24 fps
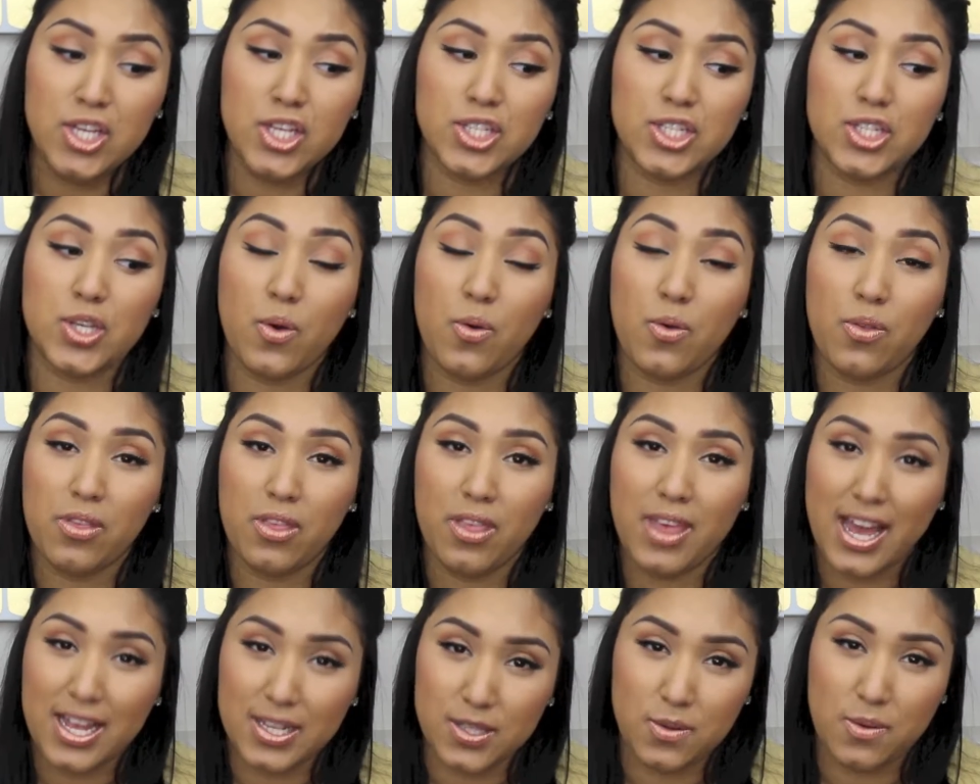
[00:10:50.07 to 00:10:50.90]
So
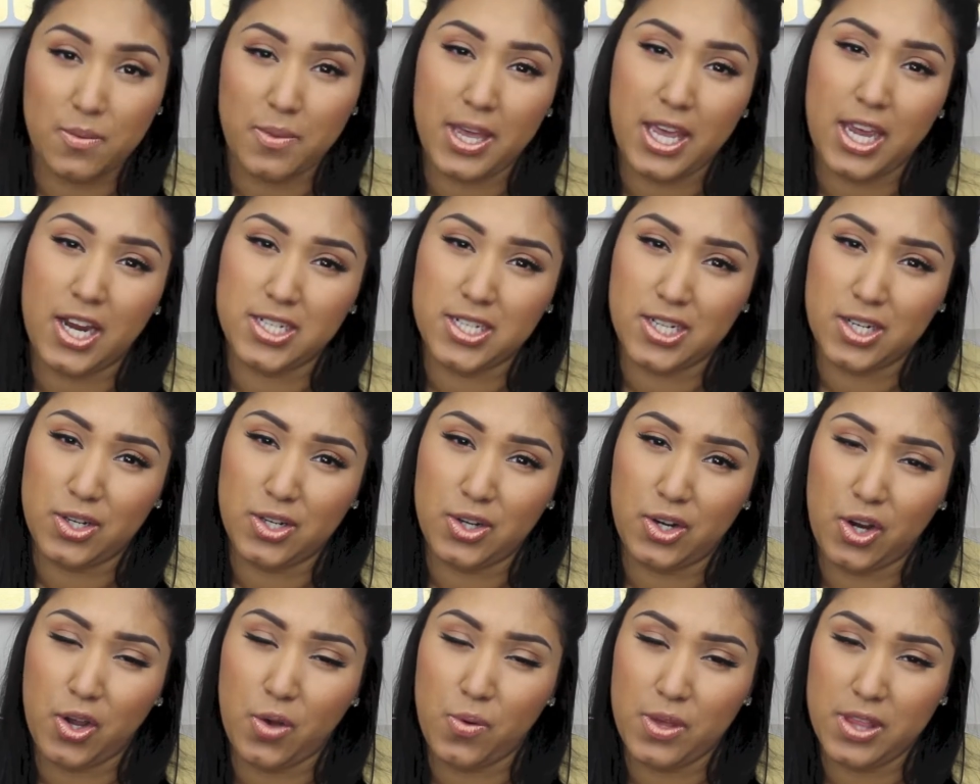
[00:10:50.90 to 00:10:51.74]
that's when my hair
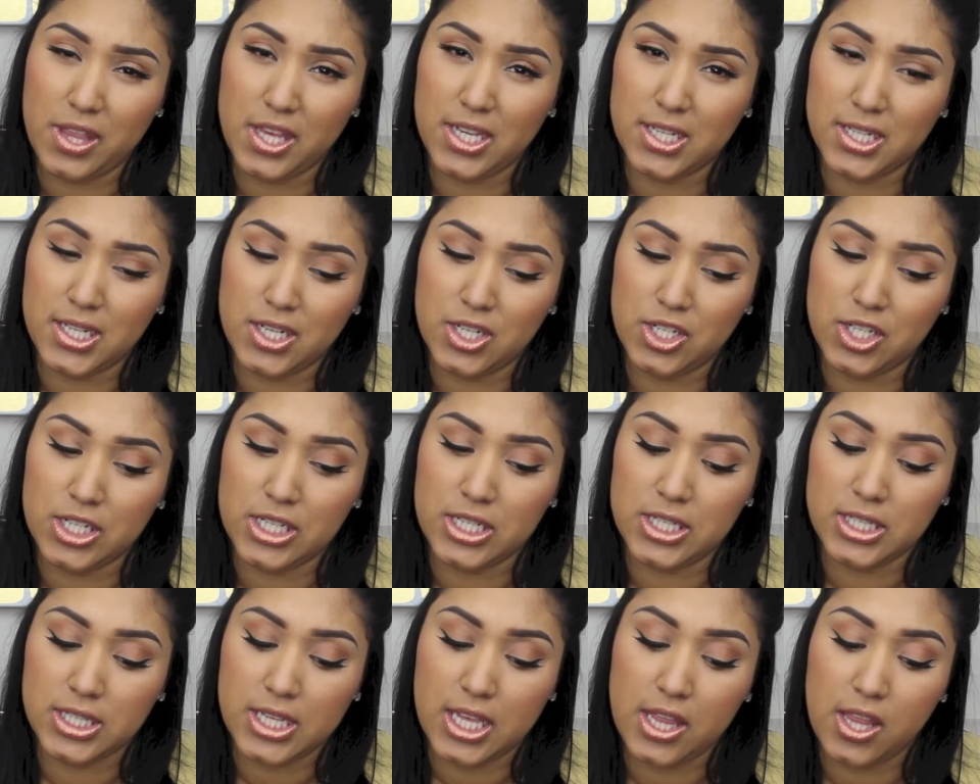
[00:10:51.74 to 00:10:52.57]
didn't grow with
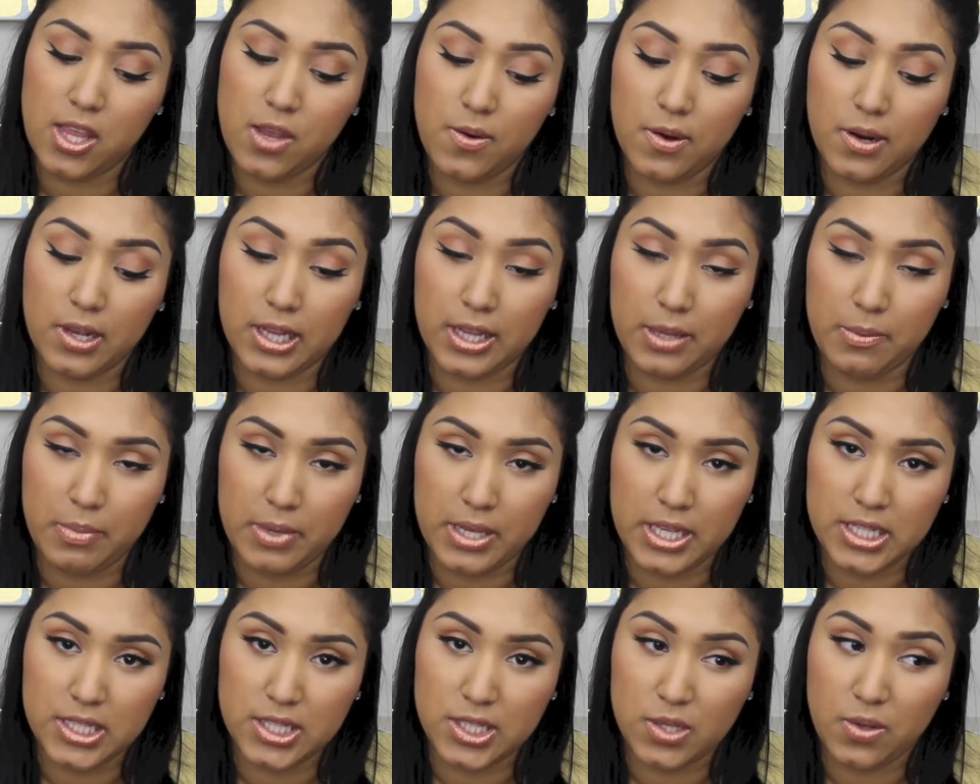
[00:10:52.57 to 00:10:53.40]
extensions and they were
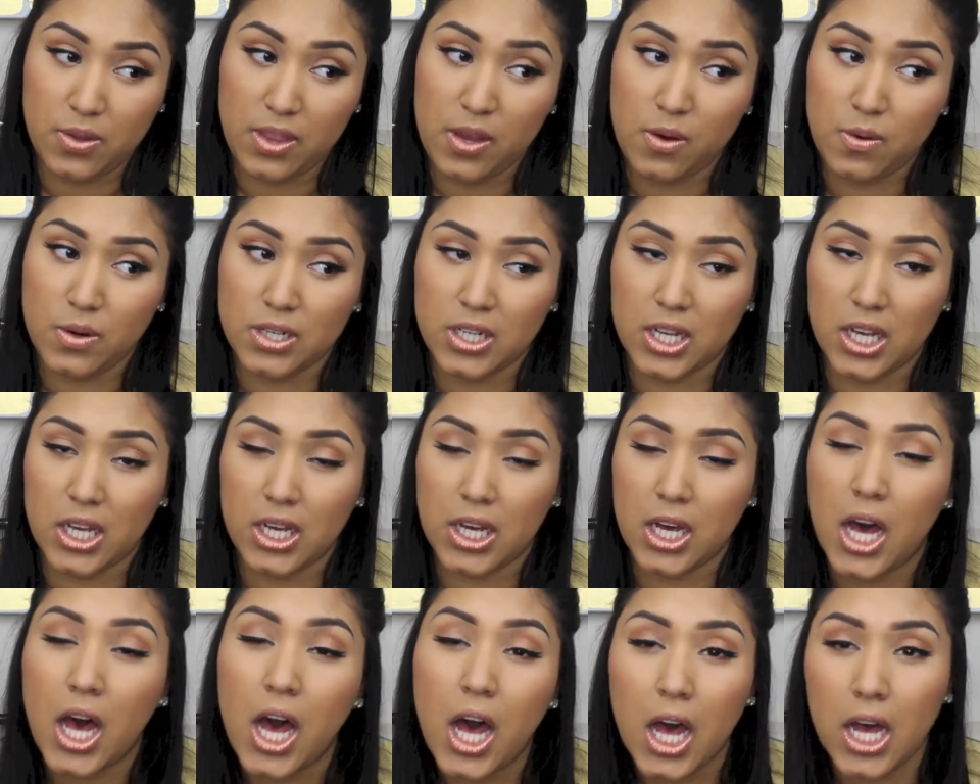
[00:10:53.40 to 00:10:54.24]
clip-ins. So they were
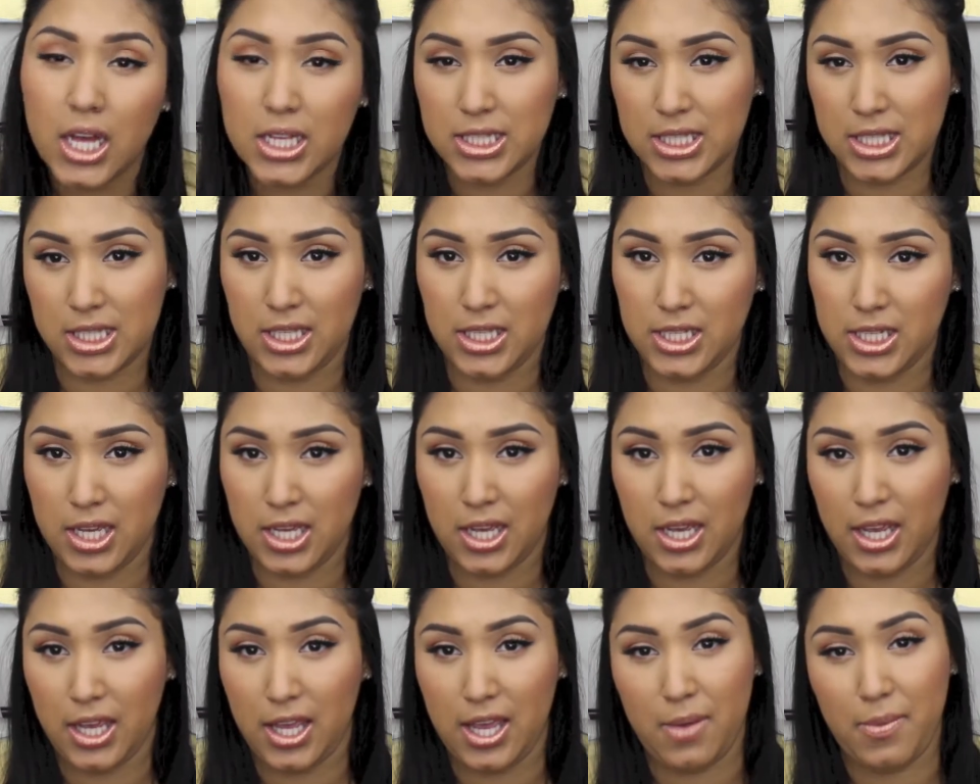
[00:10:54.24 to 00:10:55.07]
constantly
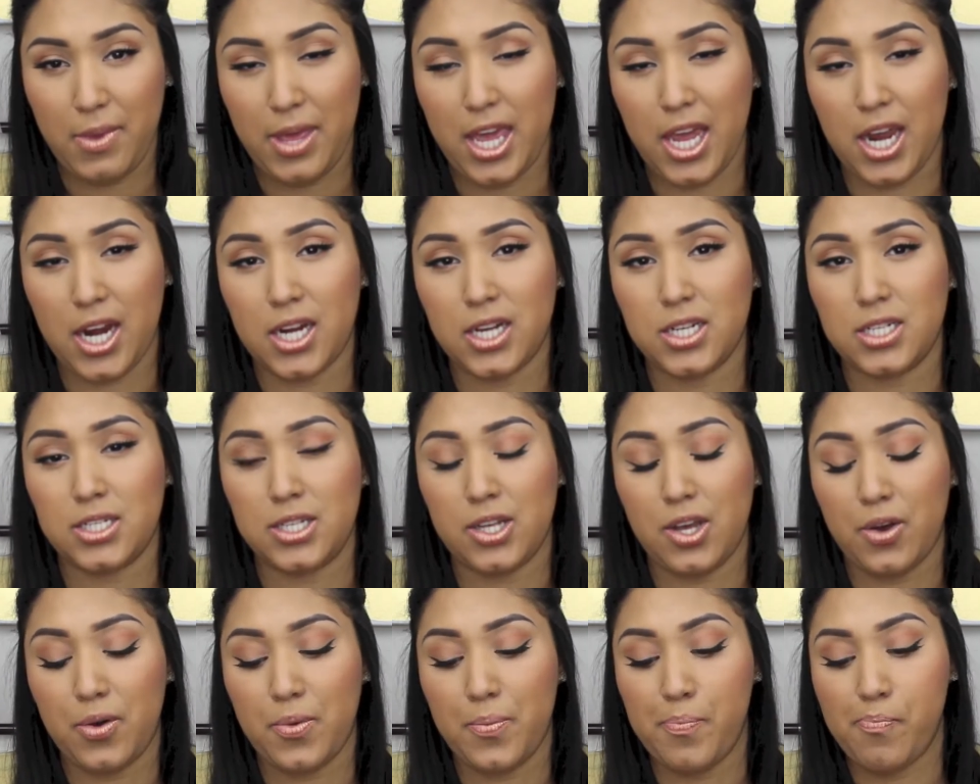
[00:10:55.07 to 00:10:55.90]
tugging at my hair.
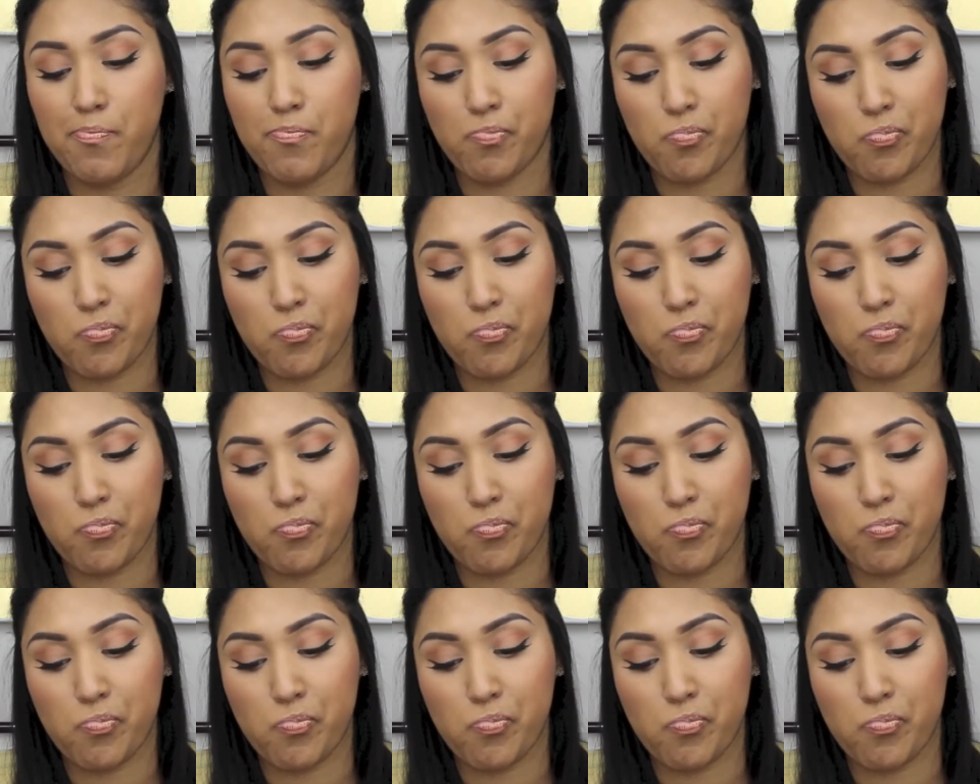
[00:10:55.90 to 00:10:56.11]
So